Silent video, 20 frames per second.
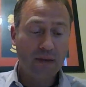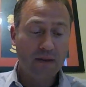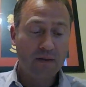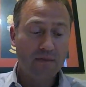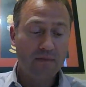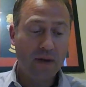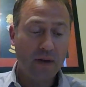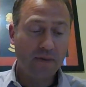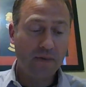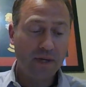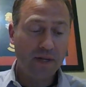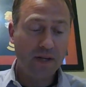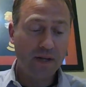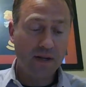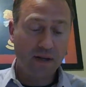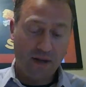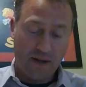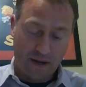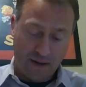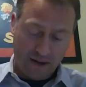
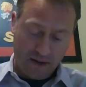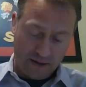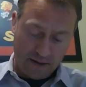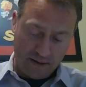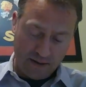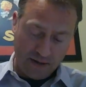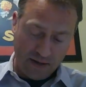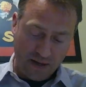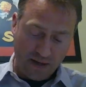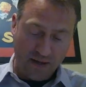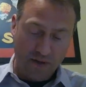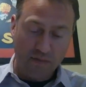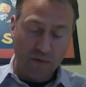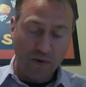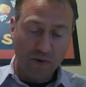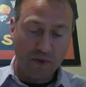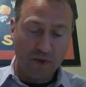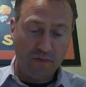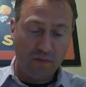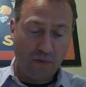maybe the
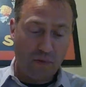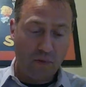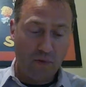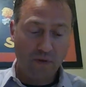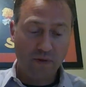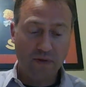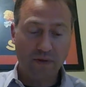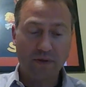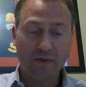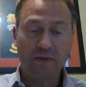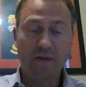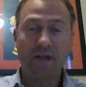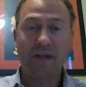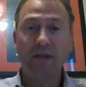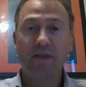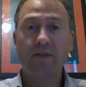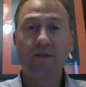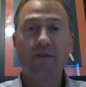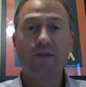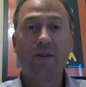most important
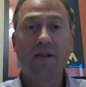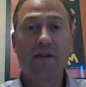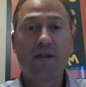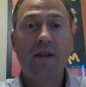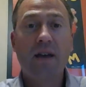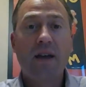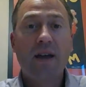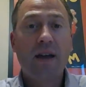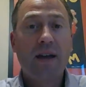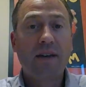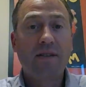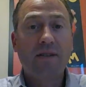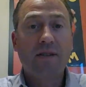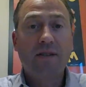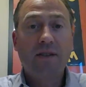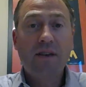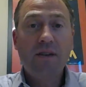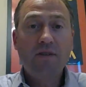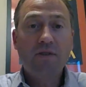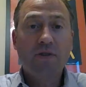is that as a
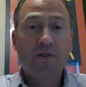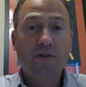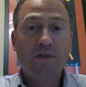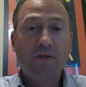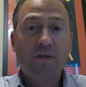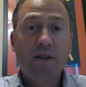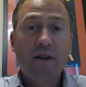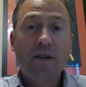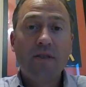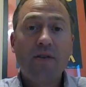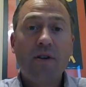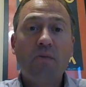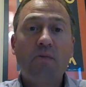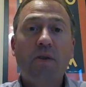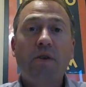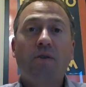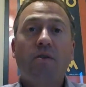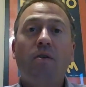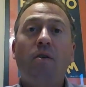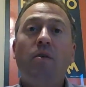teacher, that we
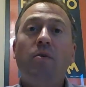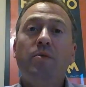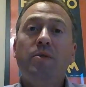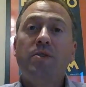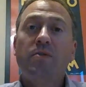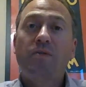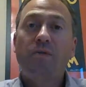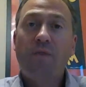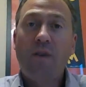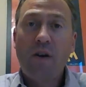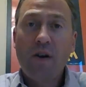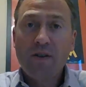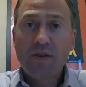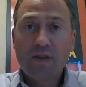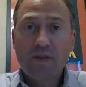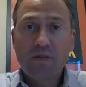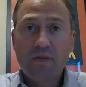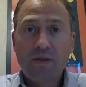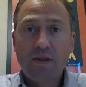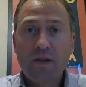are always
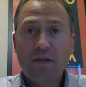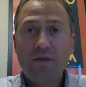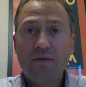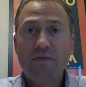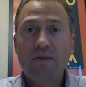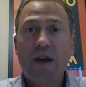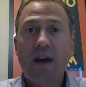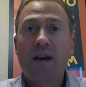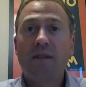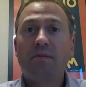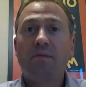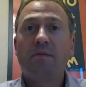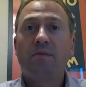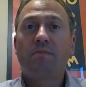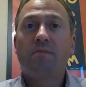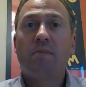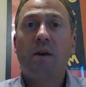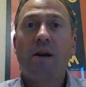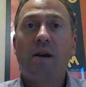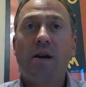fostering that
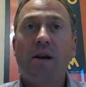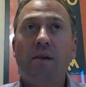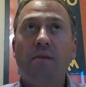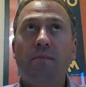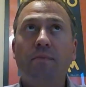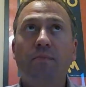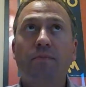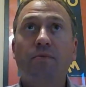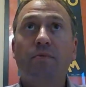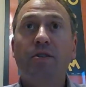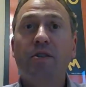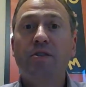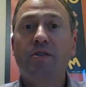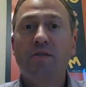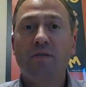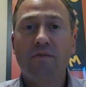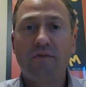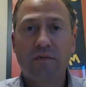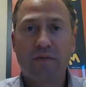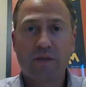bridge
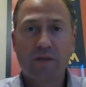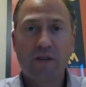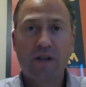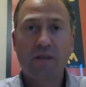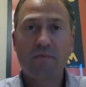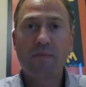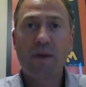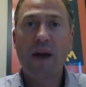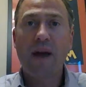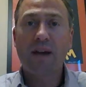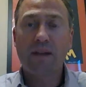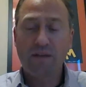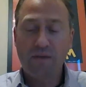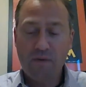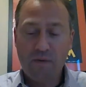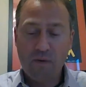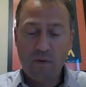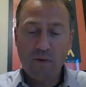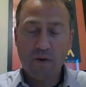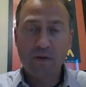of learning back and
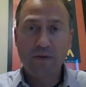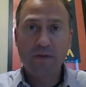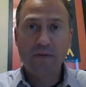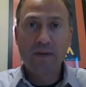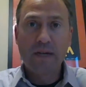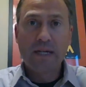forth.